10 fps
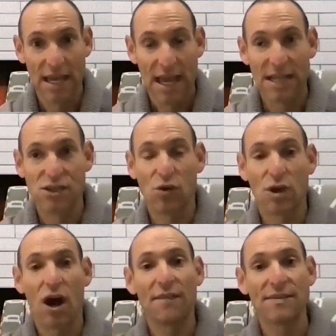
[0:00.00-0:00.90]
And so
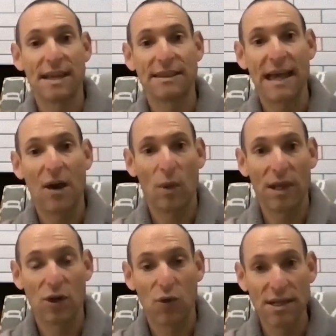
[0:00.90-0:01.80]
to offset that, we
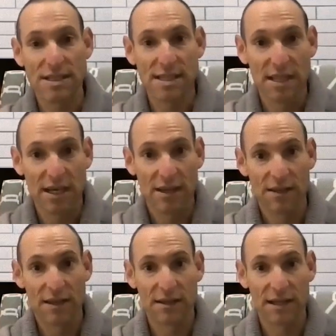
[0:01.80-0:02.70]
increase
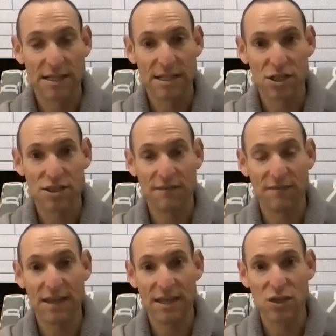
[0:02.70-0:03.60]
the contingency
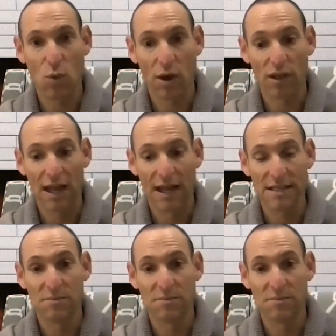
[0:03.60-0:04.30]
fee to our clients.